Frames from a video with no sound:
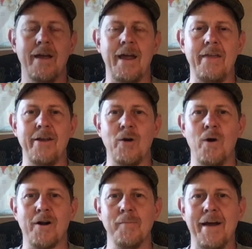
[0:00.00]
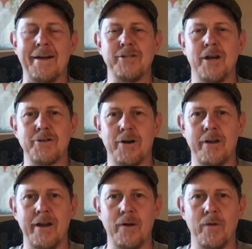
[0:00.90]
Hey there, welcome back. Josh
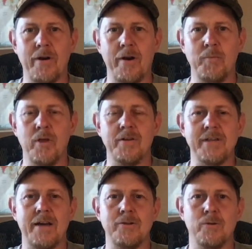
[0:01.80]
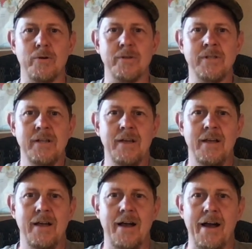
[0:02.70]
Hardy here with Hardy Brothers Outdoors.
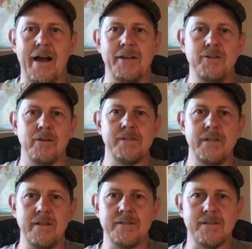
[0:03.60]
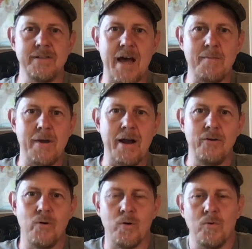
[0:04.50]
As you can see, this is not my
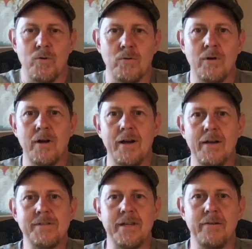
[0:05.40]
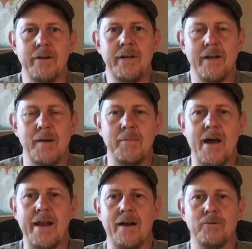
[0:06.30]
normal scenery. I'm
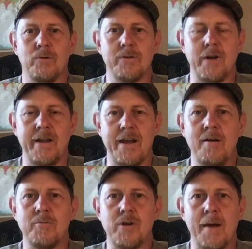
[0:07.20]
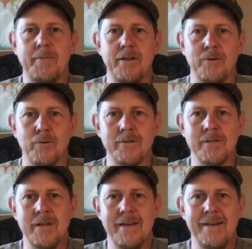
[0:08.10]
not outdoors right now, I'm trapped indoors.
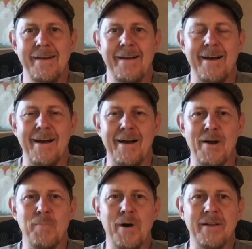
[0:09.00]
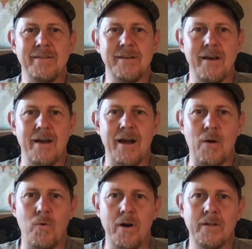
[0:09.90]
But I
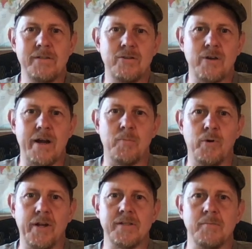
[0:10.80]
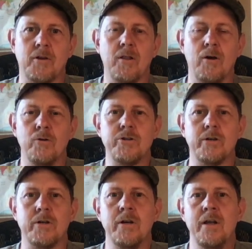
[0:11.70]
wanted to try to bring some
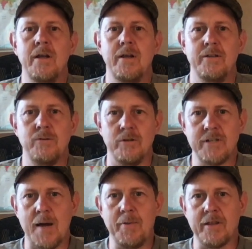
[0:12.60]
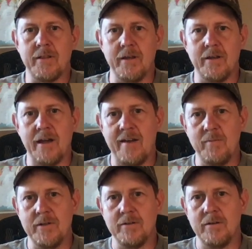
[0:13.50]
closure to a topic that I've
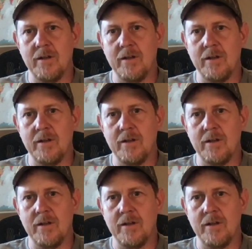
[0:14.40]
been